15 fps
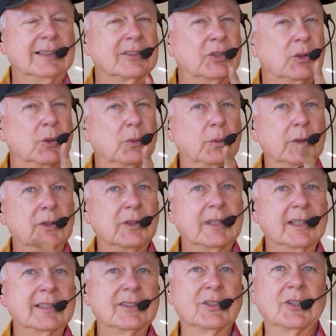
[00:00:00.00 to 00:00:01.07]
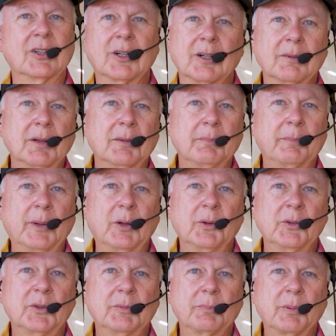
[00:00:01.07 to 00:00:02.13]
So when you get your
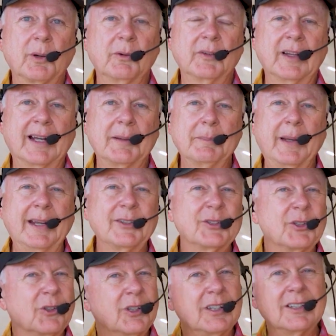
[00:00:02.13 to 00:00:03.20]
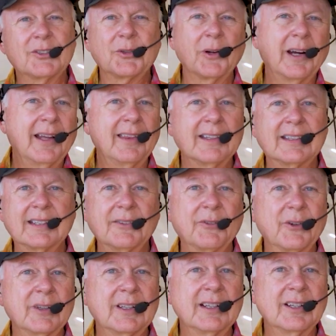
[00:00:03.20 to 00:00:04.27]
Bose ProFlight, make sure you try the
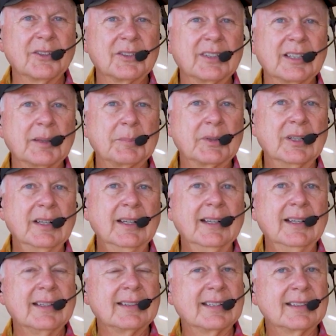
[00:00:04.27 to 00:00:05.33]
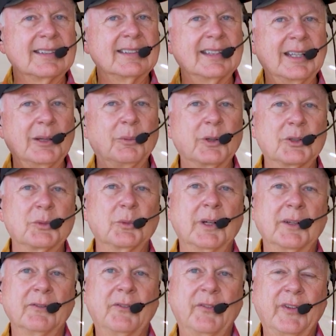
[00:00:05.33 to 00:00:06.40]
different ear tips to see which
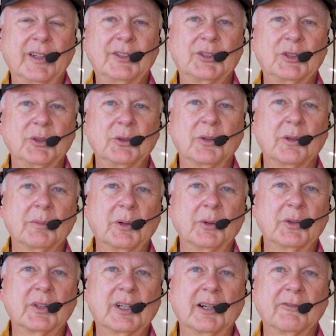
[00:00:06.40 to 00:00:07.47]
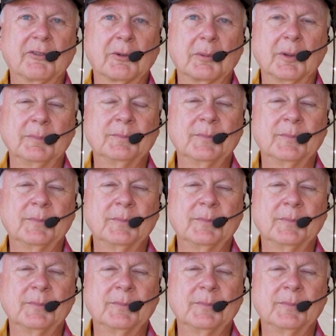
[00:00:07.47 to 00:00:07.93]
one fits you the most comfortable.